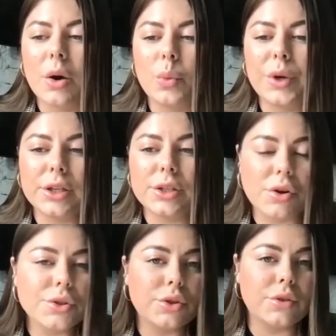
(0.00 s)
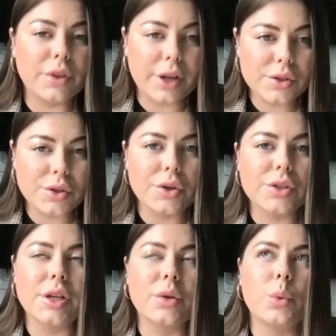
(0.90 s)
we can talk to the
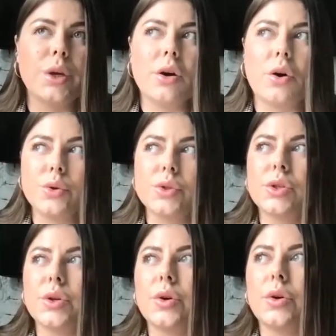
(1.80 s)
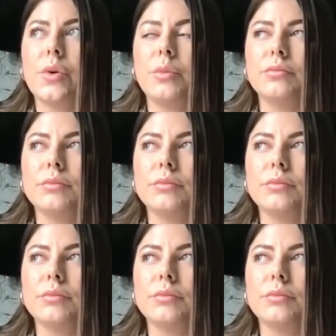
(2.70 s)
influencers, and we also